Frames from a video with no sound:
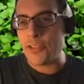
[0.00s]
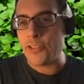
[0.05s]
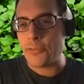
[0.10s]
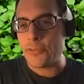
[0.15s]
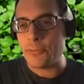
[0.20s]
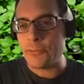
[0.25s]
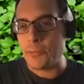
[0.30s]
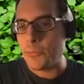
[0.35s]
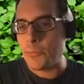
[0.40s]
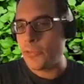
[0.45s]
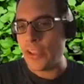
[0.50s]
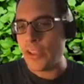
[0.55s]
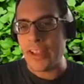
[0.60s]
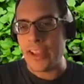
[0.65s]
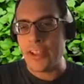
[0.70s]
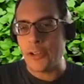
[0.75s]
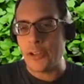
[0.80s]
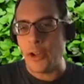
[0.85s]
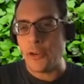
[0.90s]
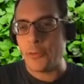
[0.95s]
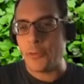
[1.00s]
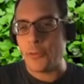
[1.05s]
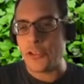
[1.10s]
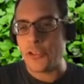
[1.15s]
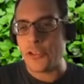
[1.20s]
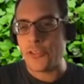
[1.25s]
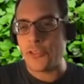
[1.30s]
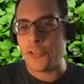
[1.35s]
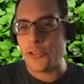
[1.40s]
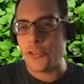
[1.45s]
saying hello.
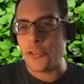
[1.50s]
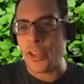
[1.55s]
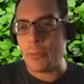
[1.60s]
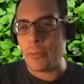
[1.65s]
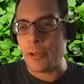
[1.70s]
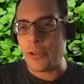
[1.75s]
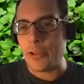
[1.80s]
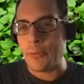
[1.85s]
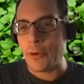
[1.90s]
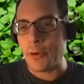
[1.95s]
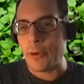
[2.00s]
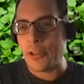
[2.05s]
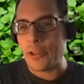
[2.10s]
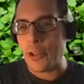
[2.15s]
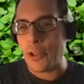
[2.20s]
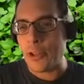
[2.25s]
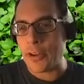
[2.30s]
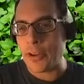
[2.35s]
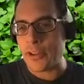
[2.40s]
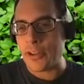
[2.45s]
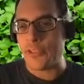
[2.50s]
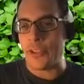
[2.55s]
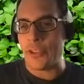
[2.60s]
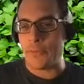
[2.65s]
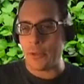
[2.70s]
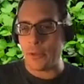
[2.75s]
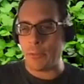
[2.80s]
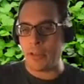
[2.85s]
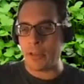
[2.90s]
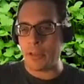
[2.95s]
Just type in the word hello, and I see a few
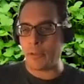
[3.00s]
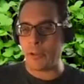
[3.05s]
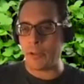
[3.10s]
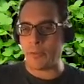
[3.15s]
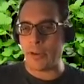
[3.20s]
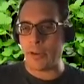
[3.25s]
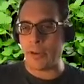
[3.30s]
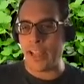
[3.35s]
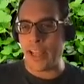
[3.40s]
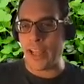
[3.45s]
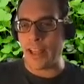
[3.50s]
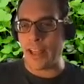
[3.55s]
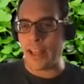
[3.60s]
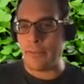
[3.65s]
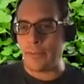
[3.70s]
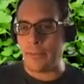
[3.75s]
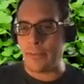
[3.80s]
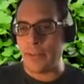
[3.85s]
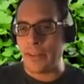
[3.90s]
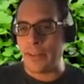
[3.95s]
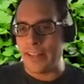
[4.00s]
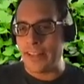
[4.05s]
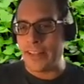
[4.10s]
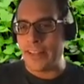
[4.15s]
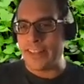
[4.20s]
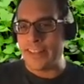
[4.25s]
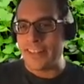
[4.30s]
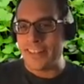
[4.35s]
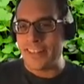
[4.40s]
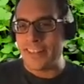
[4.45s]
people already have.
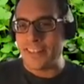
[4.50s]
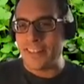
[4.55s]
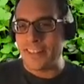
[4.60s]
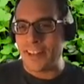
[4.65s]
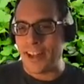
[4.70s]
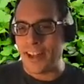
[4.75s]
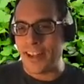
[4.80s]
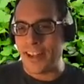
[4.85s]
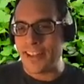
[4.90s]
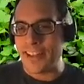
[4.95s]
Hi, y'all,